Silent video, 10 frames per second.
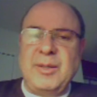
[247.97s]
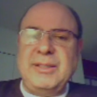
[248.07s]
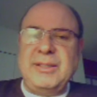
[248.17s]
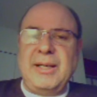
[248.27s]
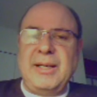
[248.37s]

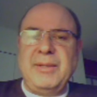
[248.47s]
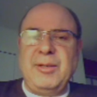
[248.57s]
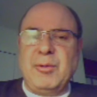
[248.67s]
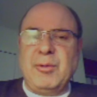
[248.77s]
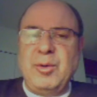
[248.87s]
So
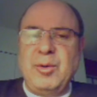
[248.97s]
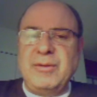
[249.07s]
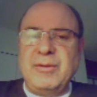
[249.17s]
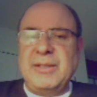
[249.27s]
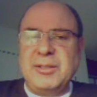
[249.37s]
anytime that you
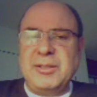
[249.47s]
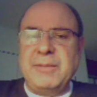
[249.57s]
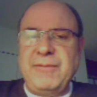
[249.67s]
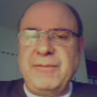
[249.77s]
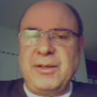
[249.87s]
remove a
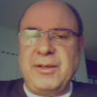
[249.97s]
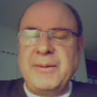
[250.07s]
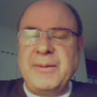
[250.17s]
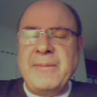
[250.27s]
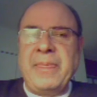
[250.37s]
leadership
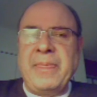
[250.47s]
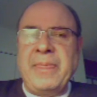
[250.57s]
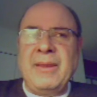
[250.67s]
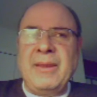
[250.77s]
figure,